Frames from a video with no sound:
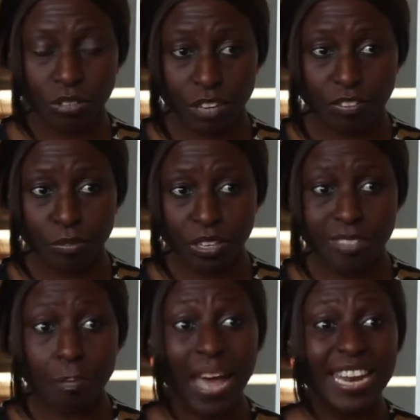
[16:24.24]
So give them
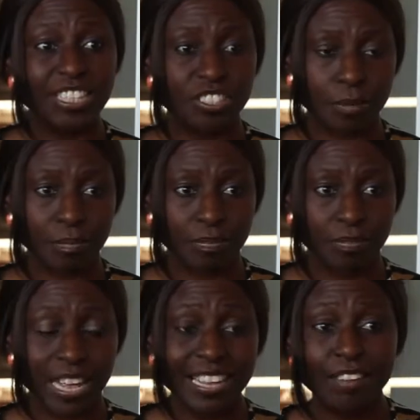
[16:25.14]
drugs, manage them,
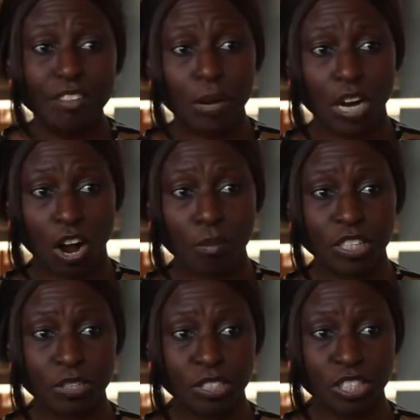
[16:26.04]
and give them
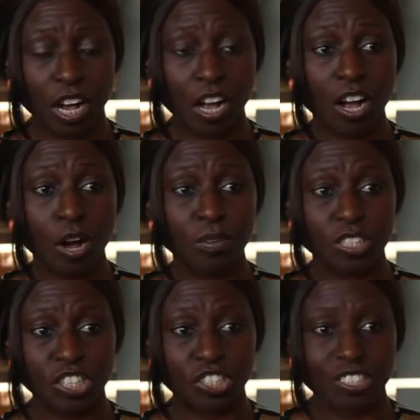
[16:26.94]

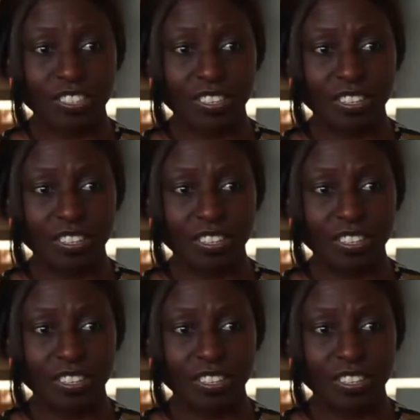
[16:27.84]
accommodation.